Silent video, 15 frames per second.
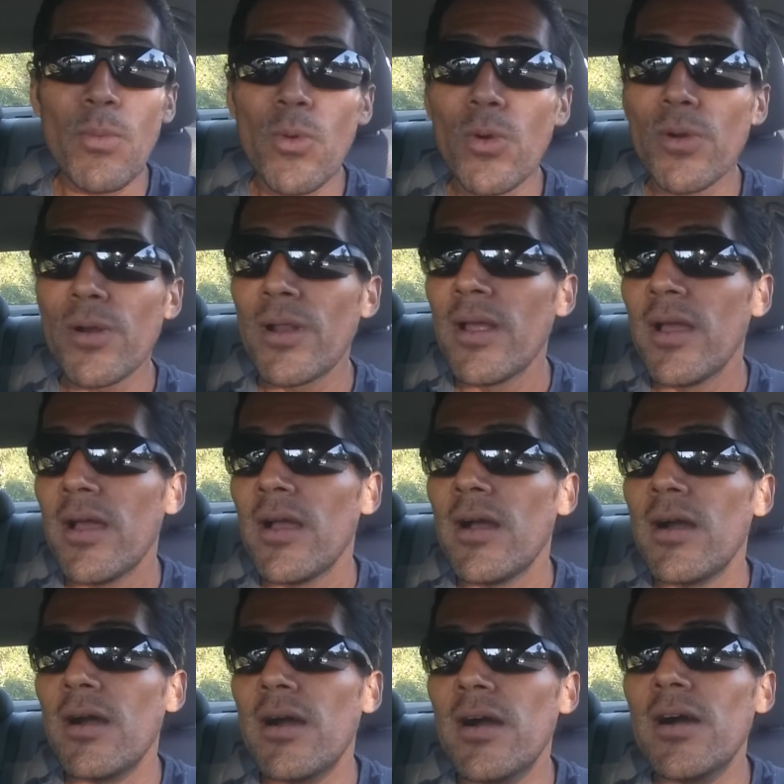more
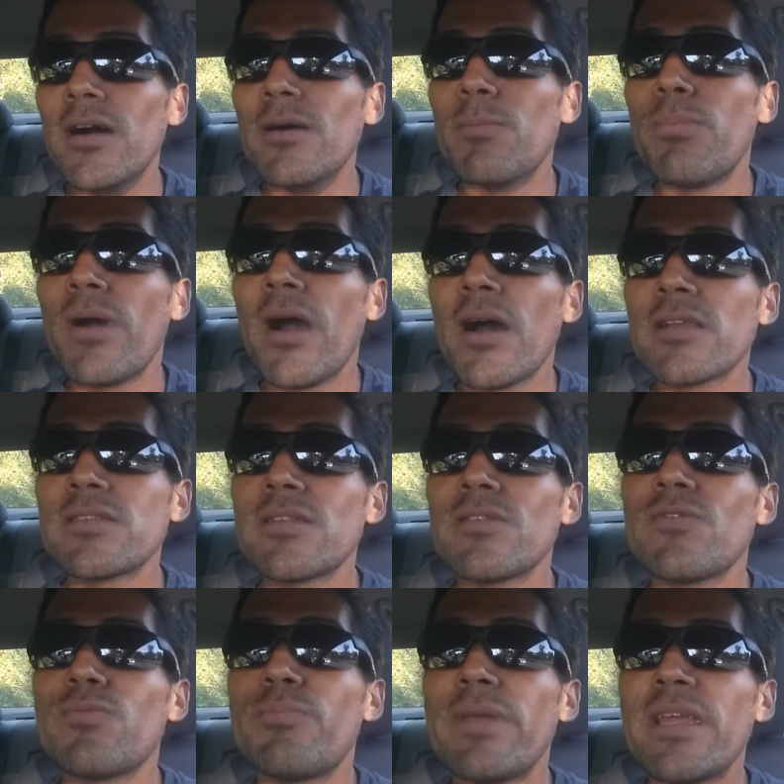
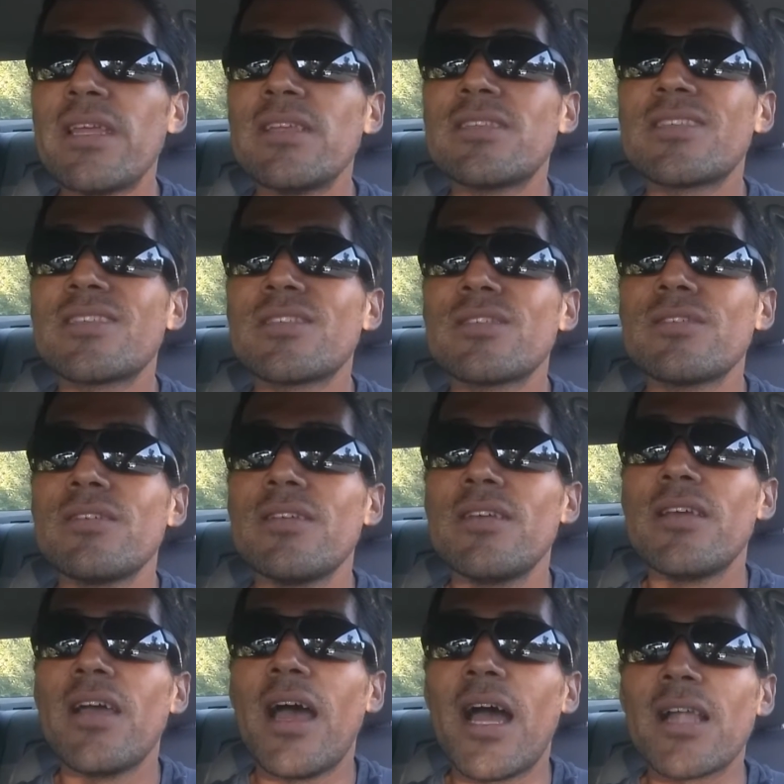positive based
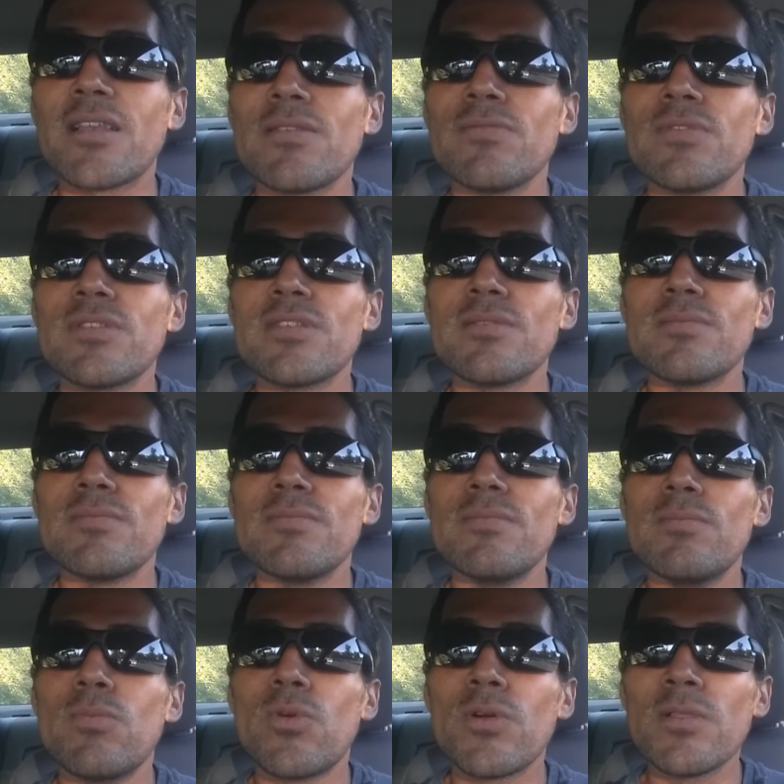activism,
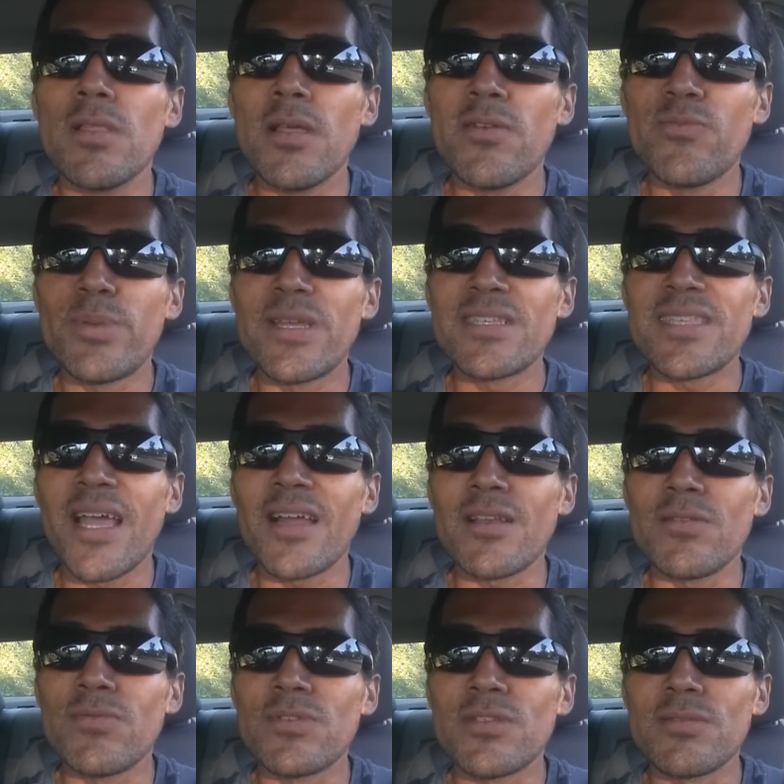more love based
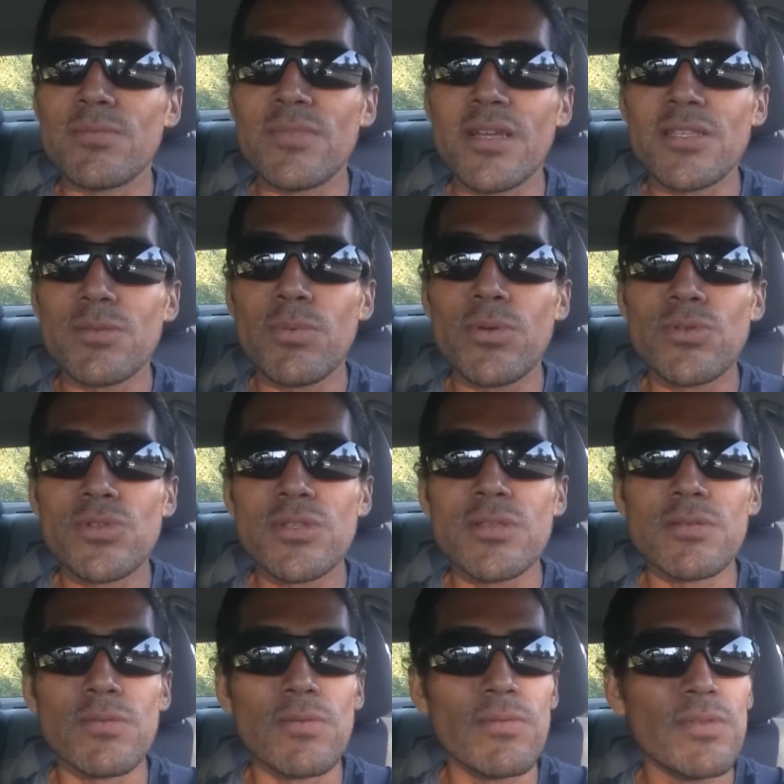activism, as opposed
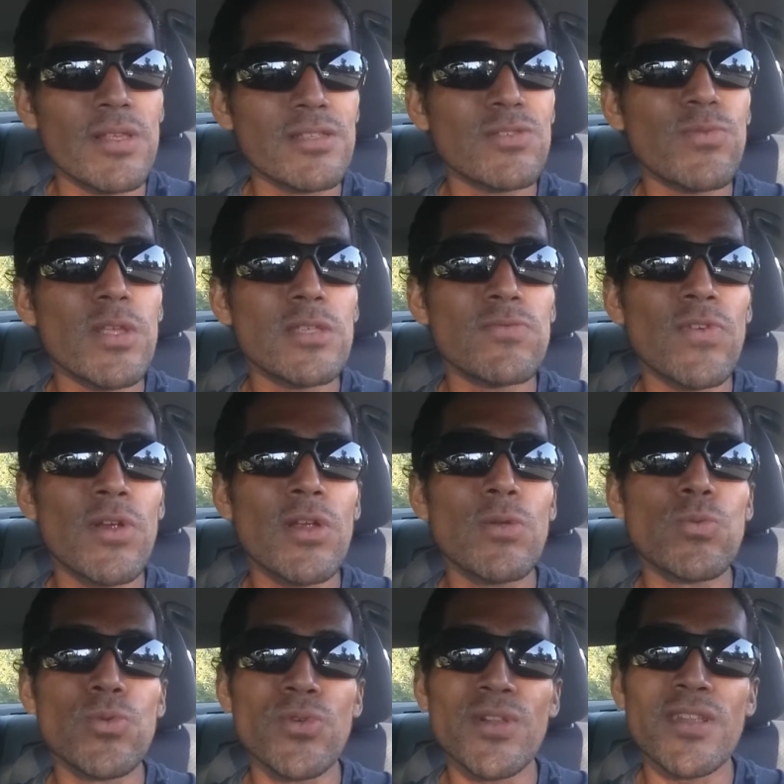to it's very
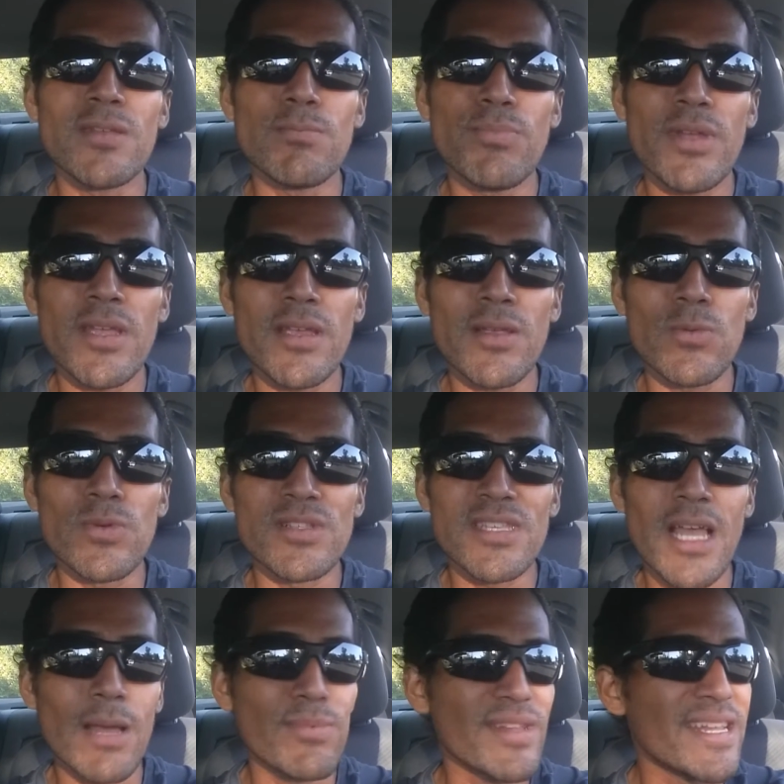rooted in pain what's
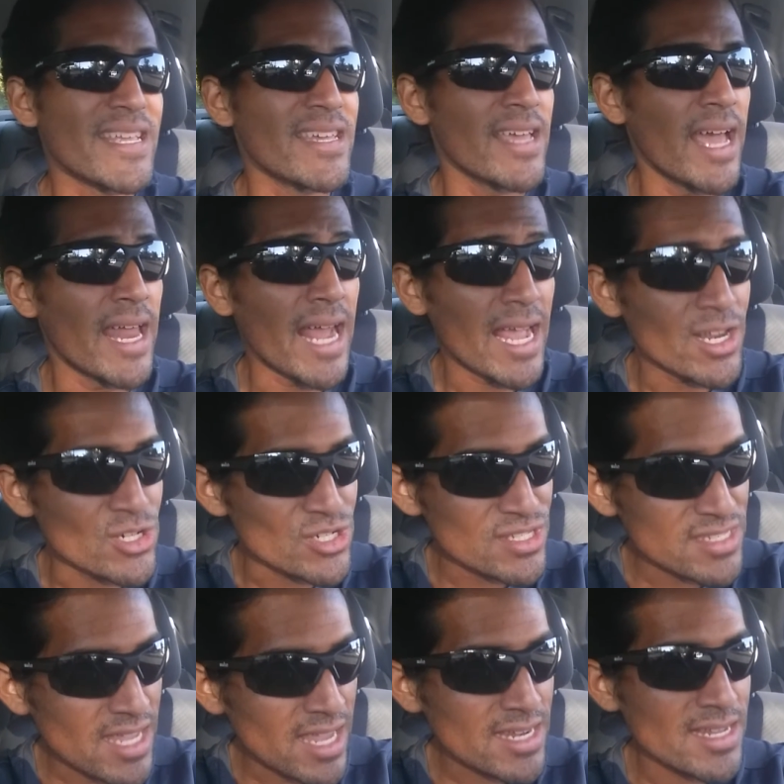happening, and I
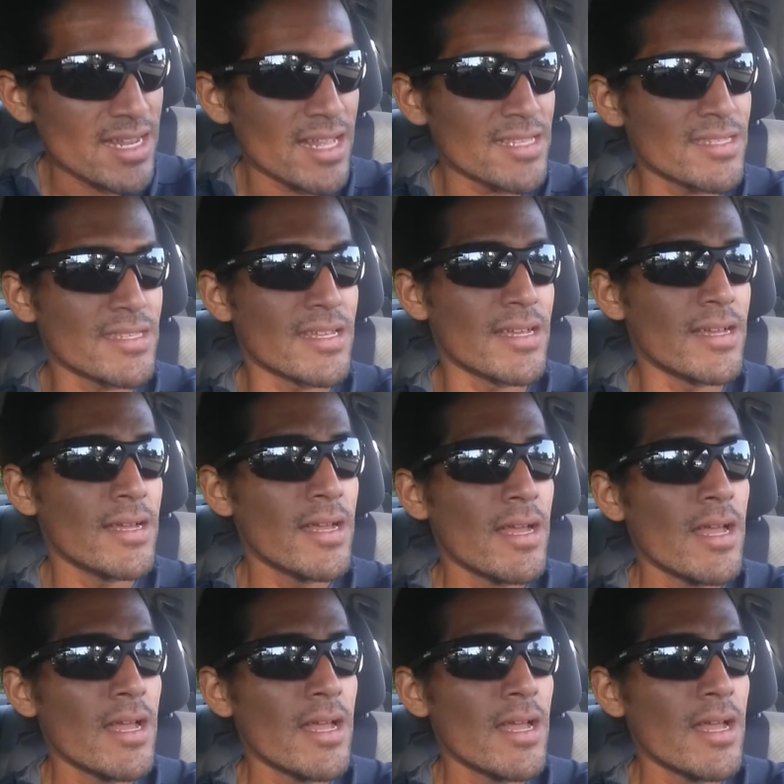understand it as that.